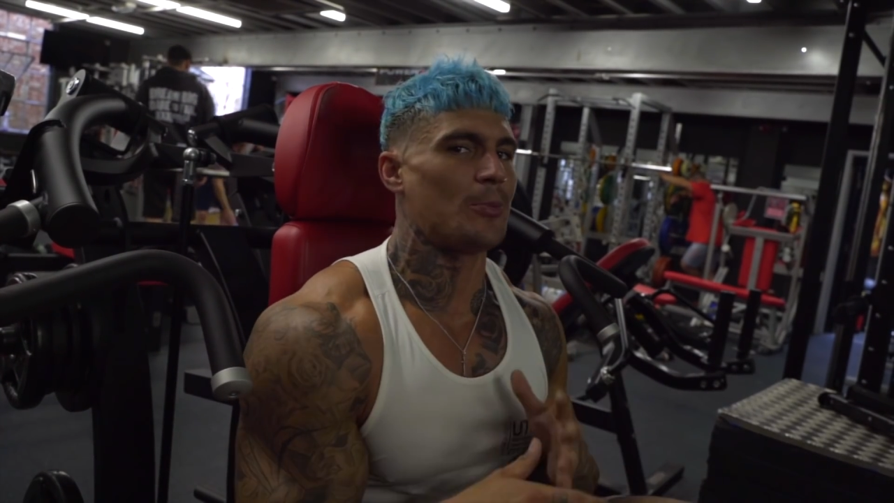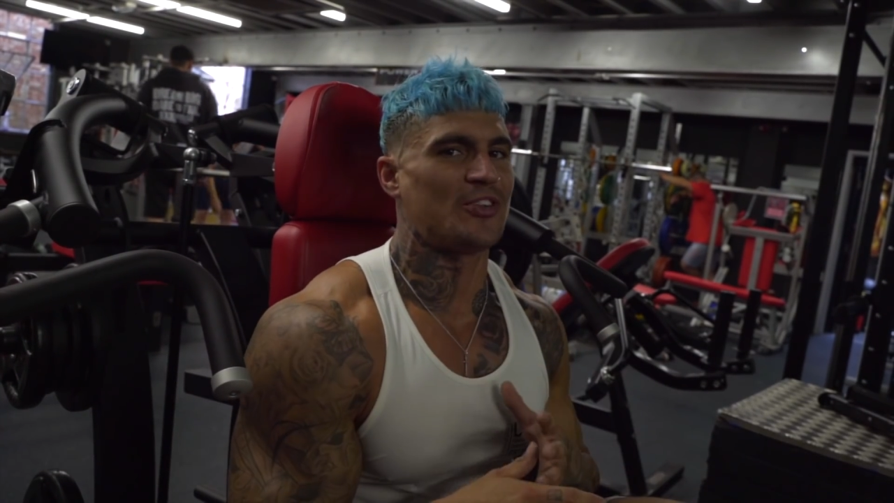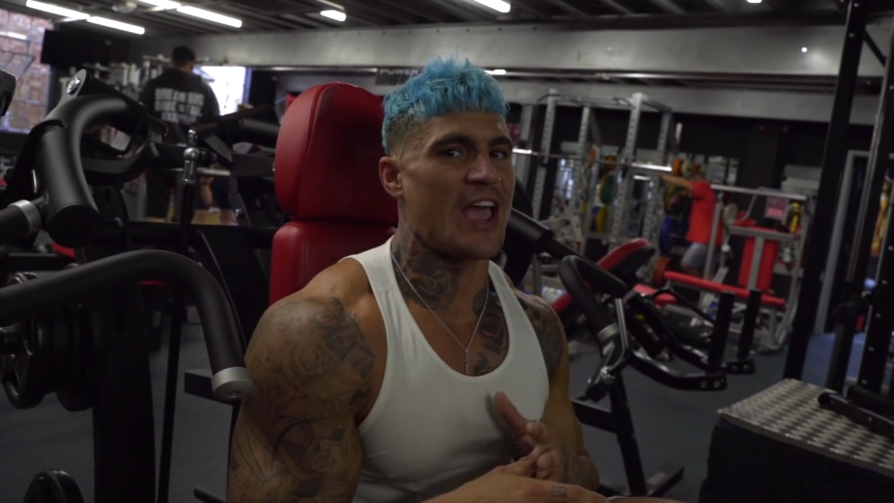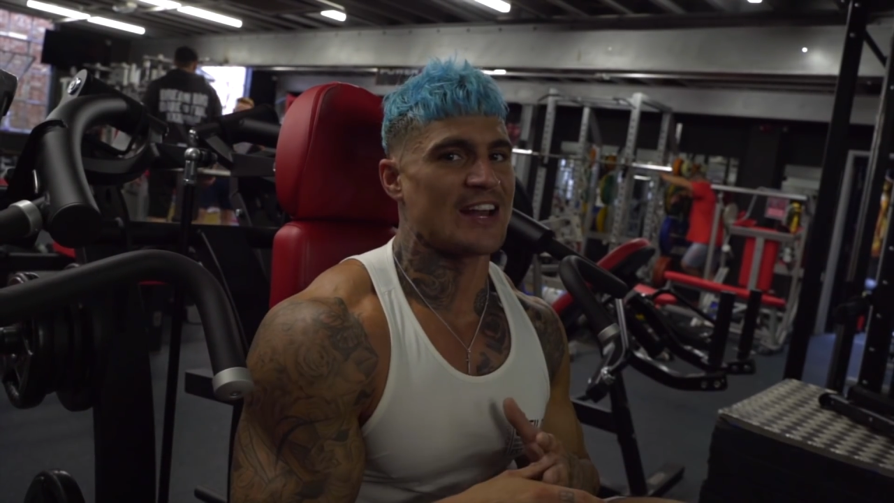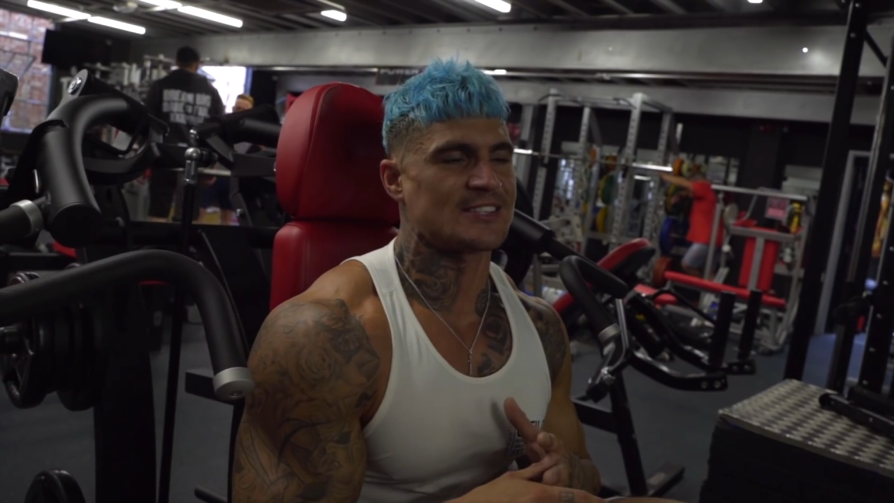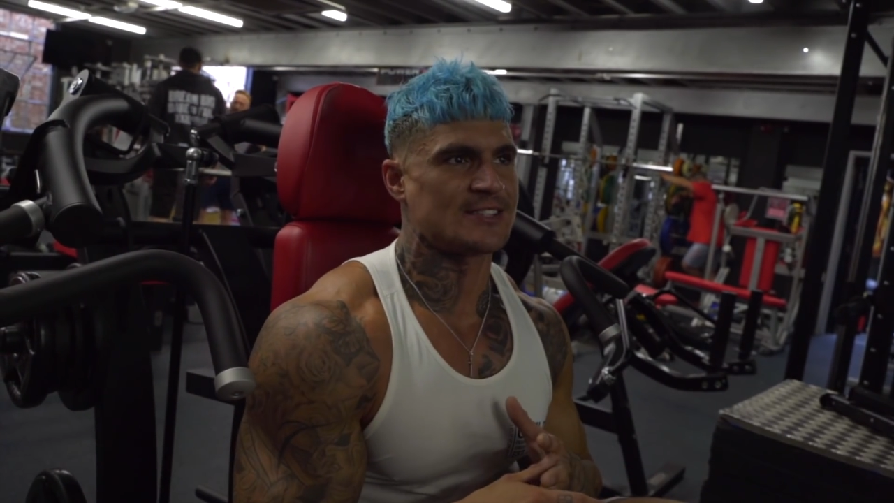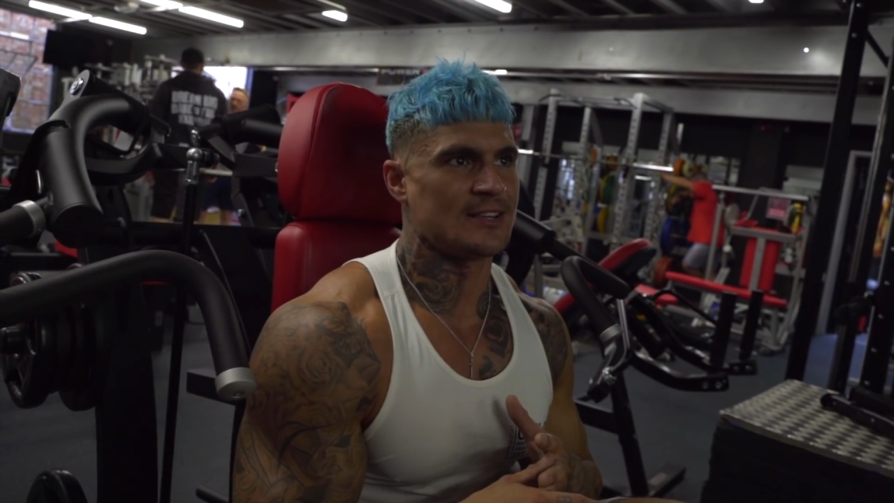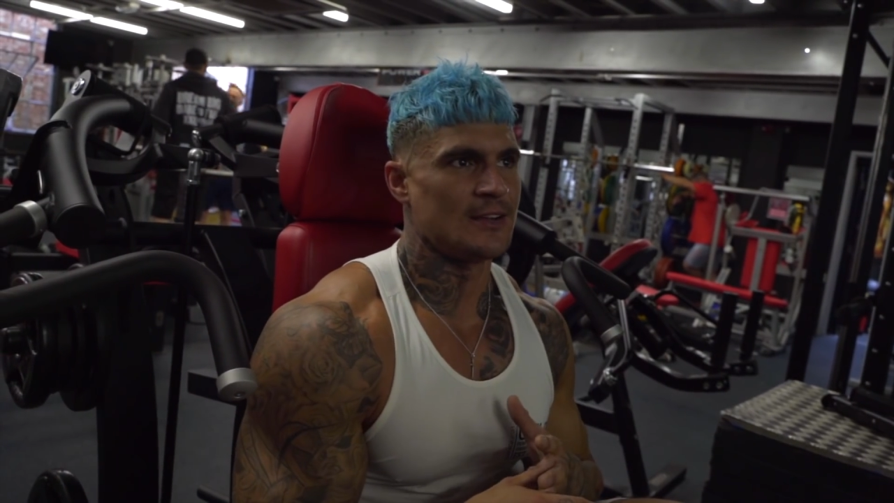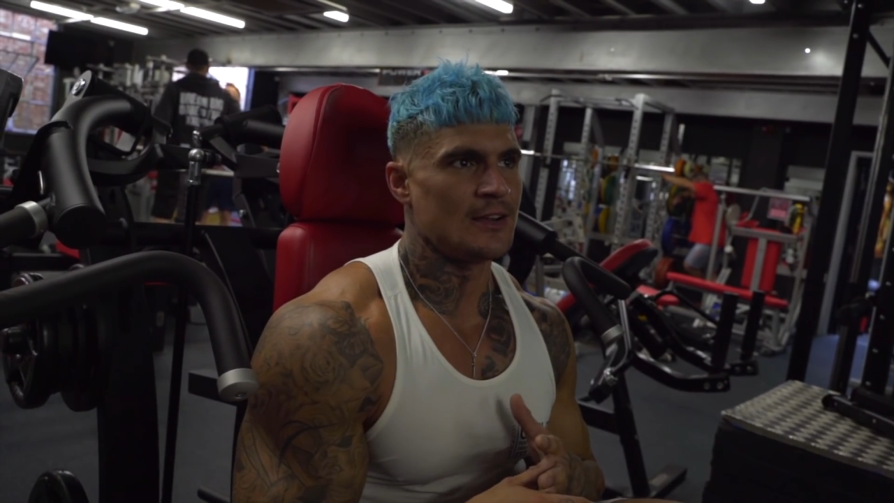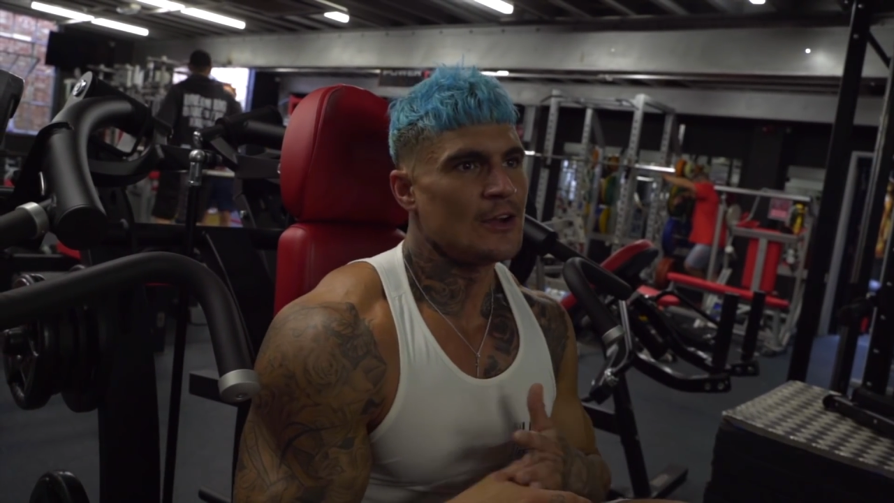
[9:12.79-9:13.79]
sets.
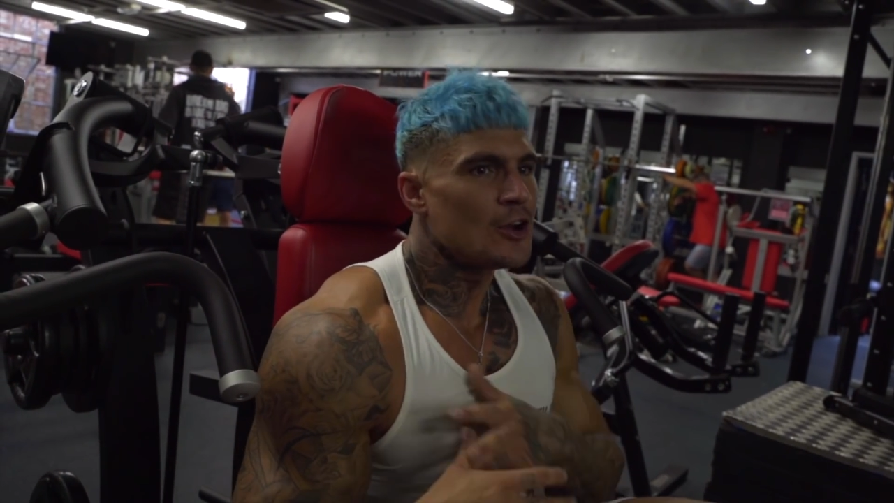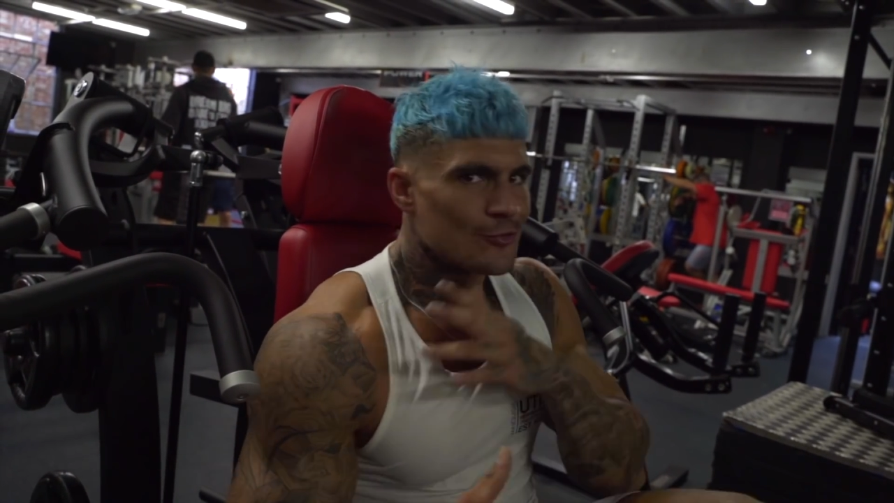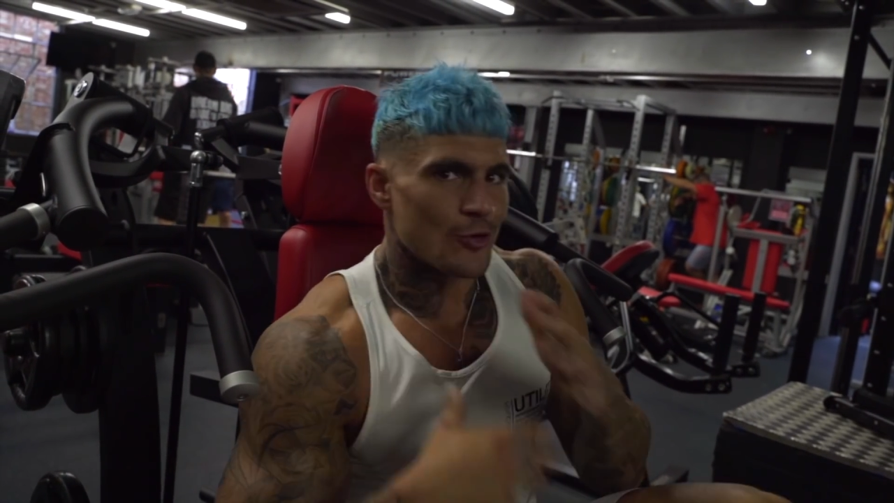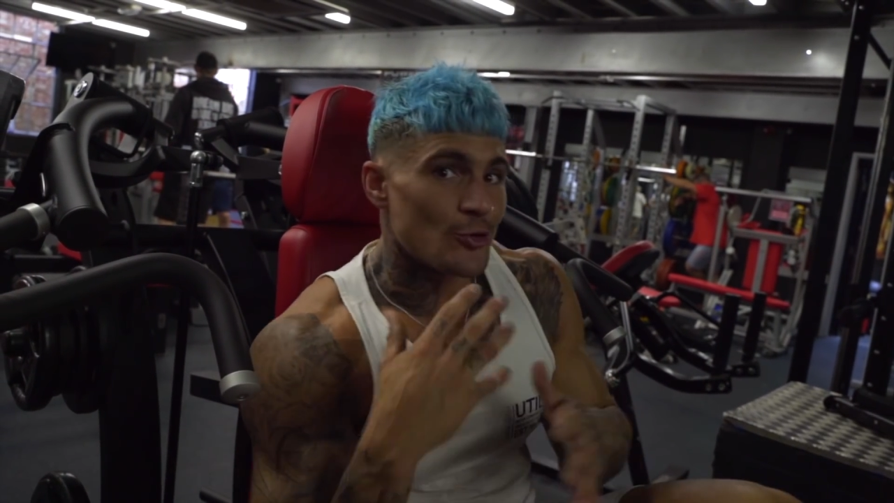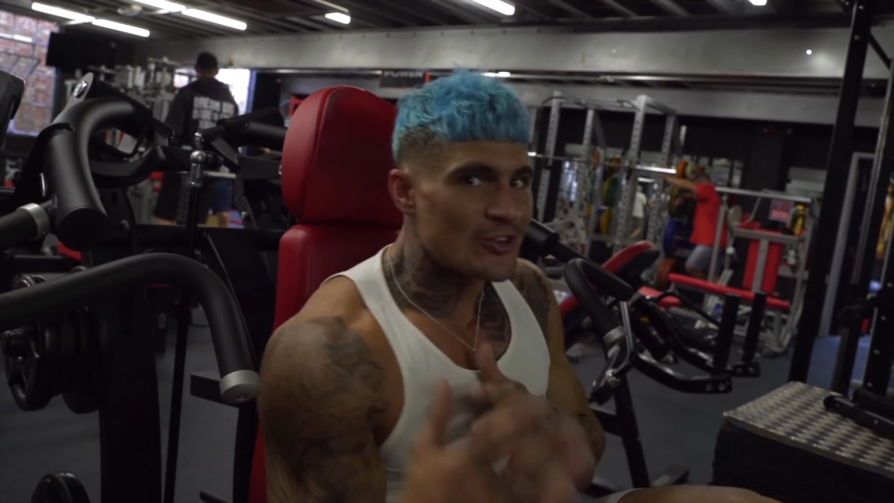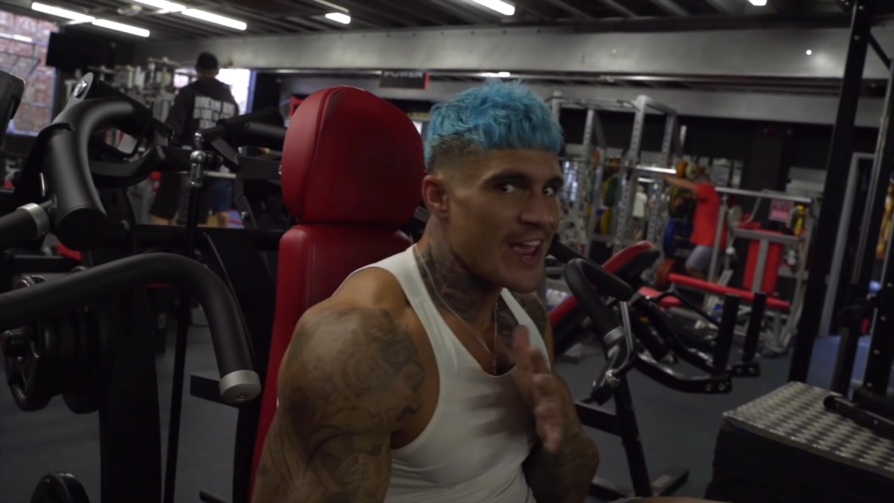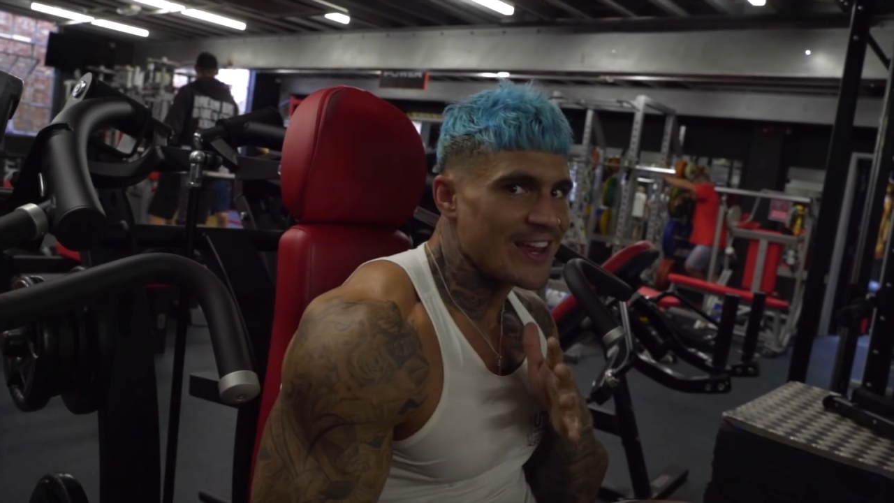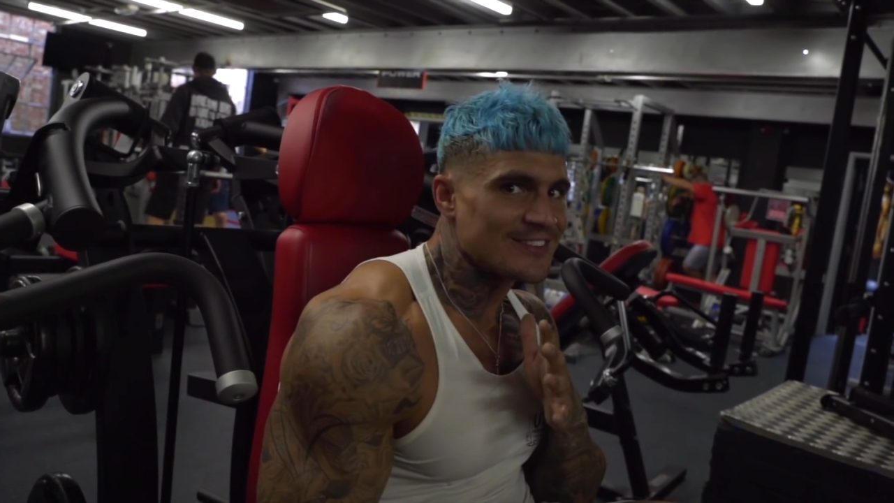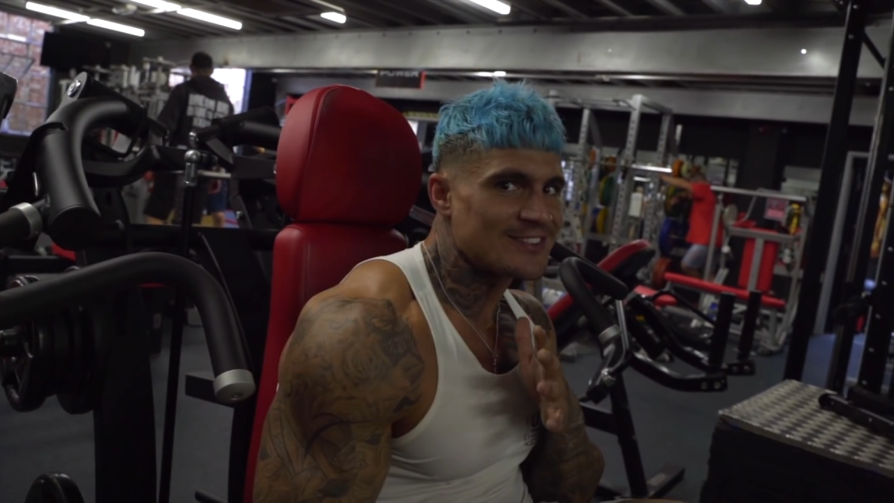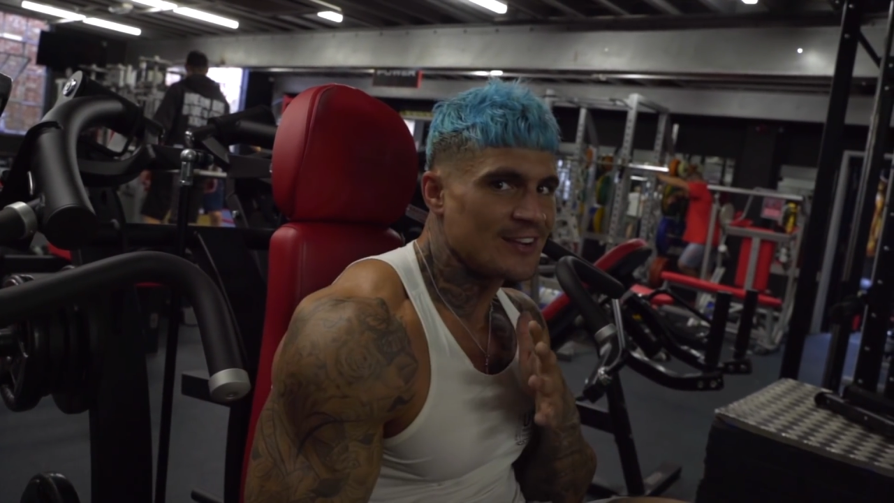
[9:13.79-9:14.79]
Rotate.